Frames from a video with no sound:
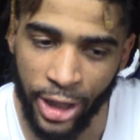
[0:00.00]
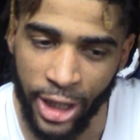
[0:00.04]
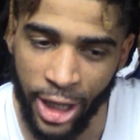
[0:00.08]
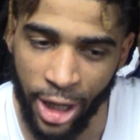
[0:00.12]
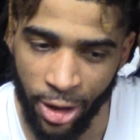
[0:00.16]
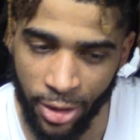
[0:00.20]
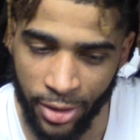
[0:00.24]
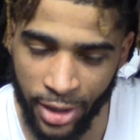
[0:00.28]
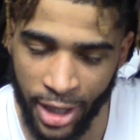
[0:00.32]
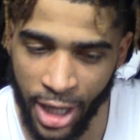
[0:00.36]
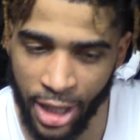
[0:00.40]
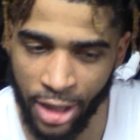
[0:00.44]

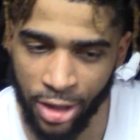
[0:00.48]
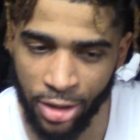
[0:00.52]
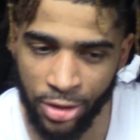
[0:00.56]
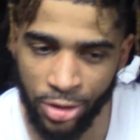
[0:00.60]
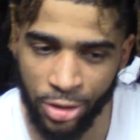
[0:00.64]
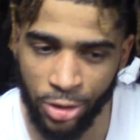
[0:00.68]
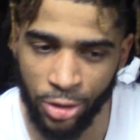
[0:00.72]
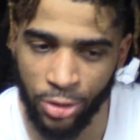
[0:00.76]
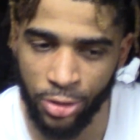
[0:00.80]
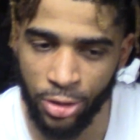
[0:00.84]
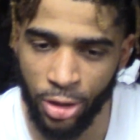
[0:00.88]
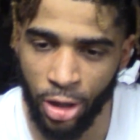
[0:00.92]
Carolina,
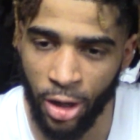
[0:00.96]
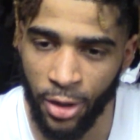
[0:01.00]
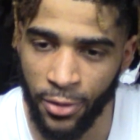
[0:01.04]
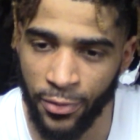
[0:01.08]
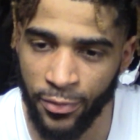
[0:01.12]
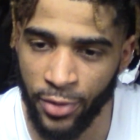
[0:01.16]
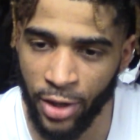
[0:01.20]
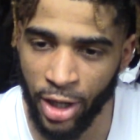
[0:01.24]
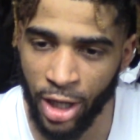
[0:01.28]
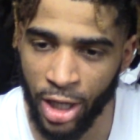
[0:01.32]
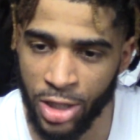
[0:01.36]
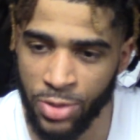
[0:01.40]
you know, our
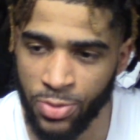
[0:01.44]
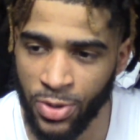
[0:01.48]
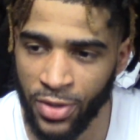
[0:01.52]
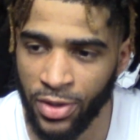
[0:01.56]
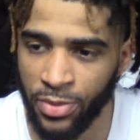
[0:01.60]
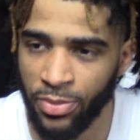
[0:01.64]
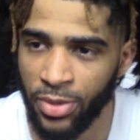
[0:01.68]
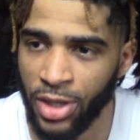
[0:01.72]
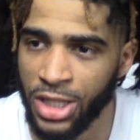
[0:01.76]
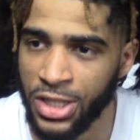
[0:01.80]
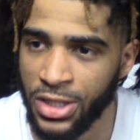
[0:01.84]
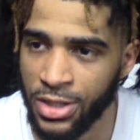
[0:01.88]
fans, we
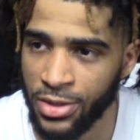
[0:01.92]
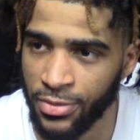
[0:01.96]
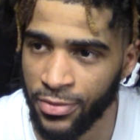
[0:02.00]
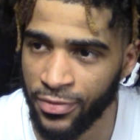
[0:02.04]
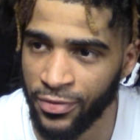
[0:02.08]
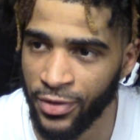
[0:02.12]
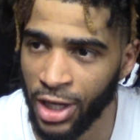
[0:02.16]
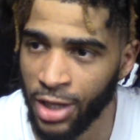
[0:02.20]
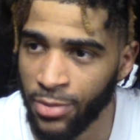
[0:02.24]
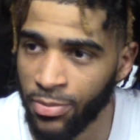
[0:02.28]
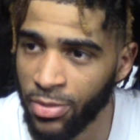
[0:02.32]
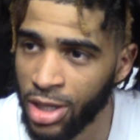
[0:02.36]
have the best
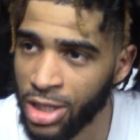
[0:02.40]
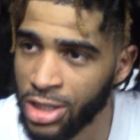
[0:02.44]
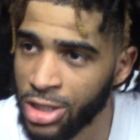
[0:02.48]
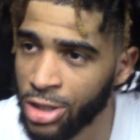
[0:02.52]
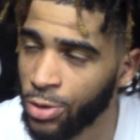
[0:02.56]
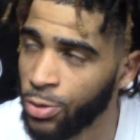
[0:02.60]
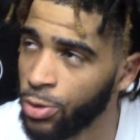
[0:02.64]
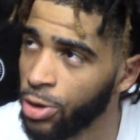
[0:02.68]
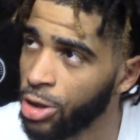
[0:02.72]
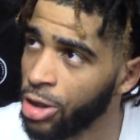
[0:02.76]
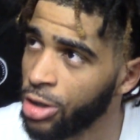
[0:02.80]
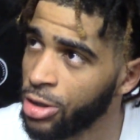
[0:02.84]
fan base
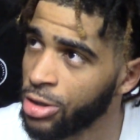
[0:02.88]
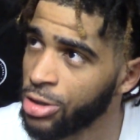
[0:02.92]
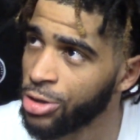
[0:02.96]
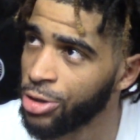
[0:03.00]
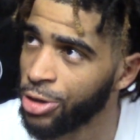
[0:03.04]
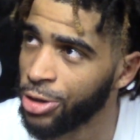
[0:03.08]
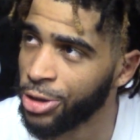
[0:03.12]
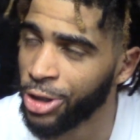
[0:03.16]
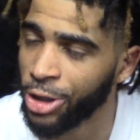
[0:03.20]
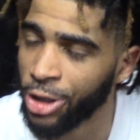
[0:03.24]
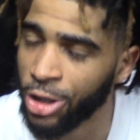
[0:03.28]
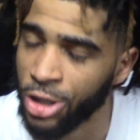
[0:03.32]
in the world, you
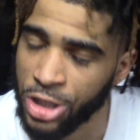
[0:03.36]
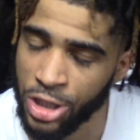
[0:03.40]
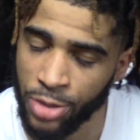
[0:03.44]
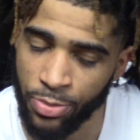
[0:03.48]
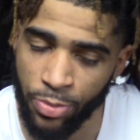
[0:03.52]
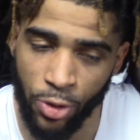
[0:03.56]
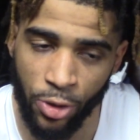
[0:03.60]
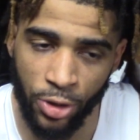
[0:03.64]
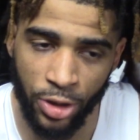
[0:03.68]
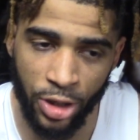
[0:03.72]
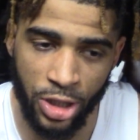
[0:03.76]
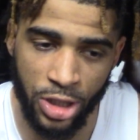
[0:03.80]
know, they're going to
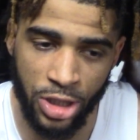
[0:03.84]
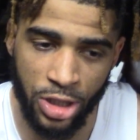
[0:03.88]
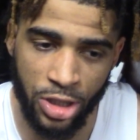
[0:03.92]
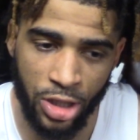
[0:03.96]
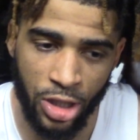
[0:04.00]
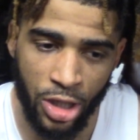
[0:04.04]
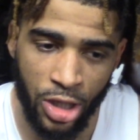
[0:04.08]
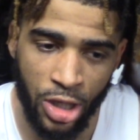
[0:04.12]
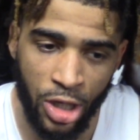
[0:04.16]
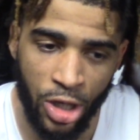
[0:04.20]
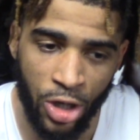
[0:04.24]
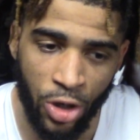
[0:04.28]
support us
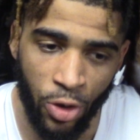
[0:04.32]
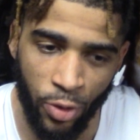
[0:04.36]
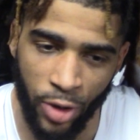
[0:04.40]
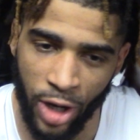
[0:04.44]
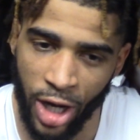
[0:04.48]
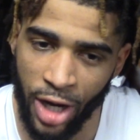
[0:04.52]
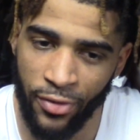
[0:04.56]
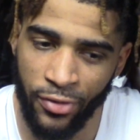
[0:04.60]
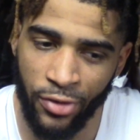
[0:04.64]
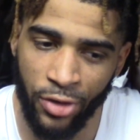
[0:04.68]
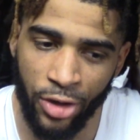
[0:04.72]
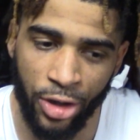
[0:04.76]

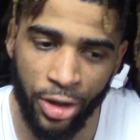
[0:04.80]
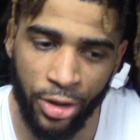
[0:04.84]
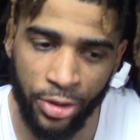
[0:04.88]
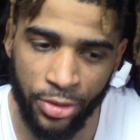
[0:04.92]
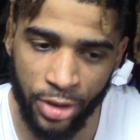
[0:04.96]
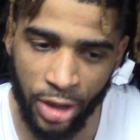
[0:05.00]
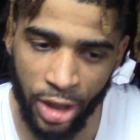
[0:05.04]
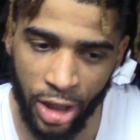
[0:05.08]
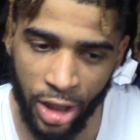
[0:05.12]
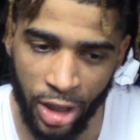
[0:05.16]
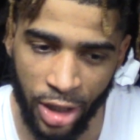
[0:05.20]
wherever,